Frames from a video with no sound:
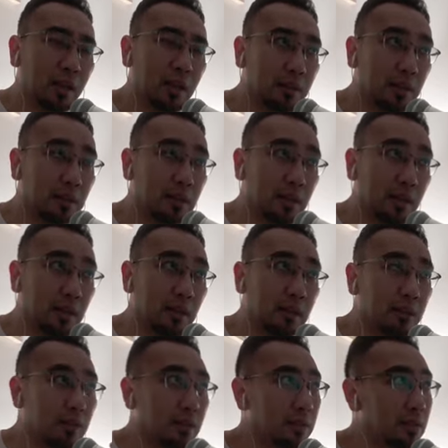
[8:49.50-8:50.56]

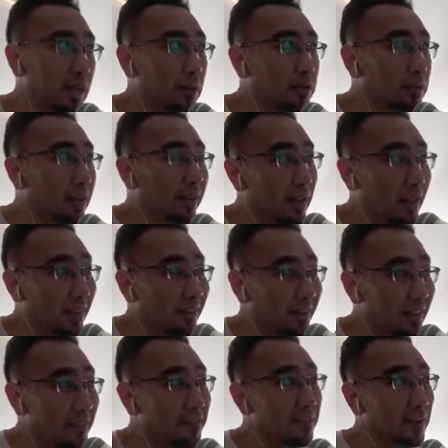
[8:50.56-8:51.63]
This sounds like an
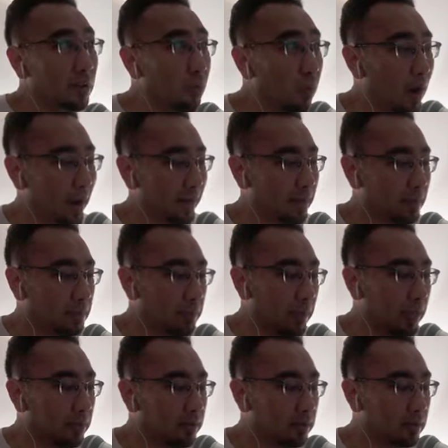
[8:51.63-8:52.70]
even wider
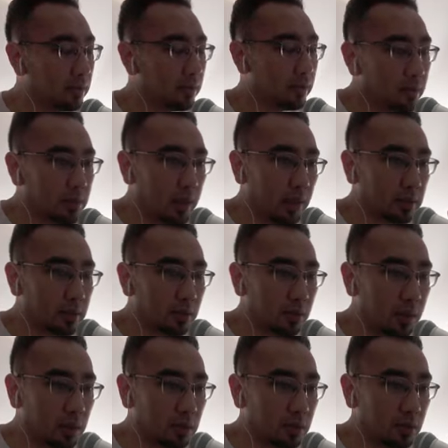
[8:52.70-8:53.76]
space. Test
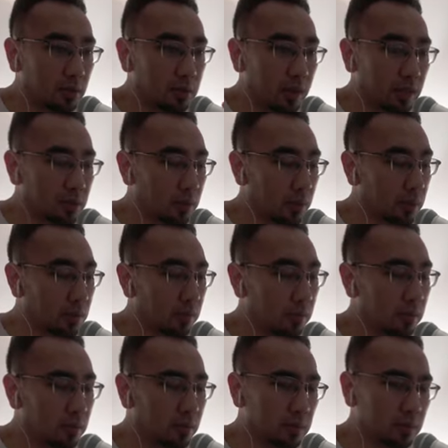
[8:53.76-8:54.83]
1 2, test 1 2.
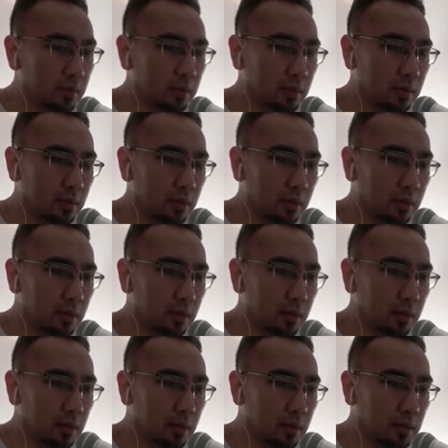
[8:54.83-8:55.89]

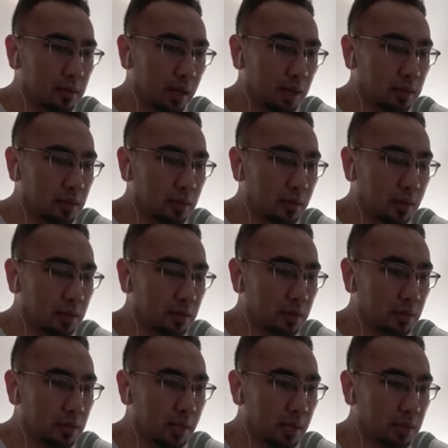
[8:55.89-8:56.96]
Test 1 2,
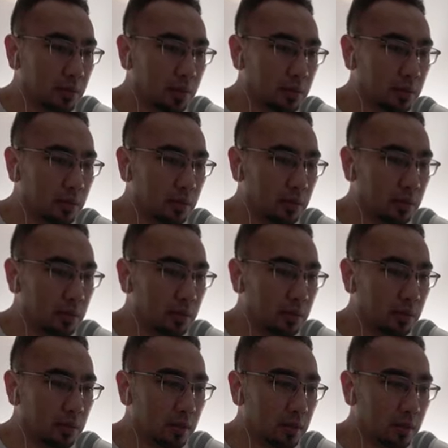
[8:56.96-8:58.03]
test 1 2.
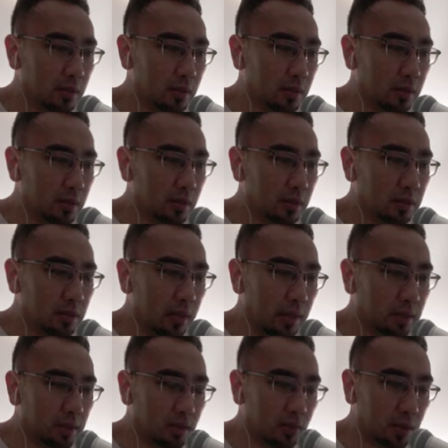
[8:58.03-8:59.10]

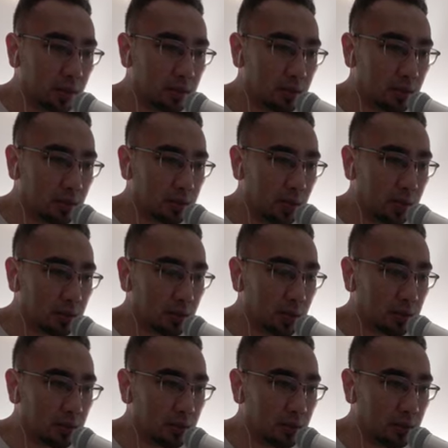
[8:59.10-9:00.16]
Test 1 2, test 1
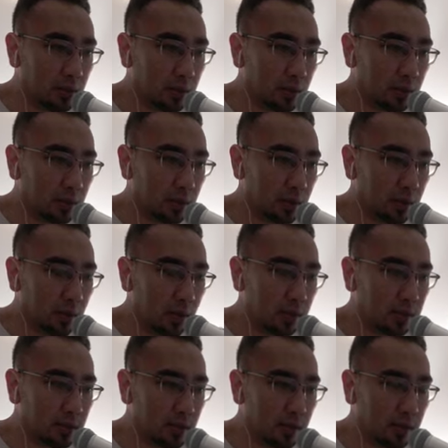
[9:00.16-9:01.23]
2. There's
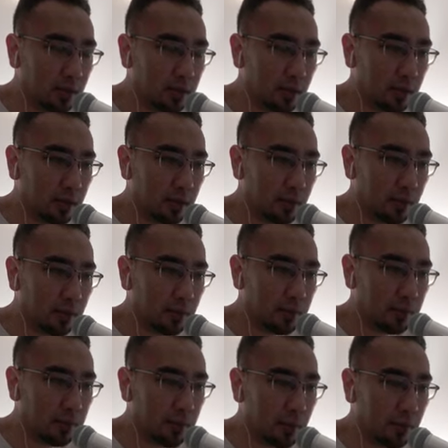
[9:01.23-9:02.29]
still a
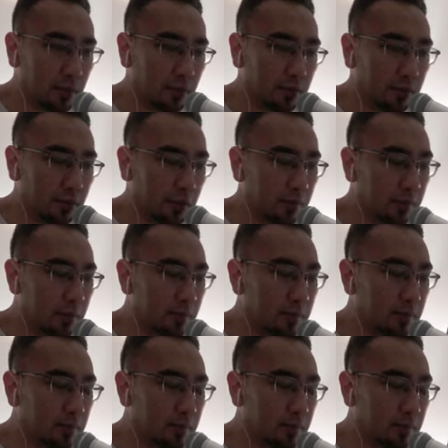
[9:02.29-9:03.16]
bit of reverb.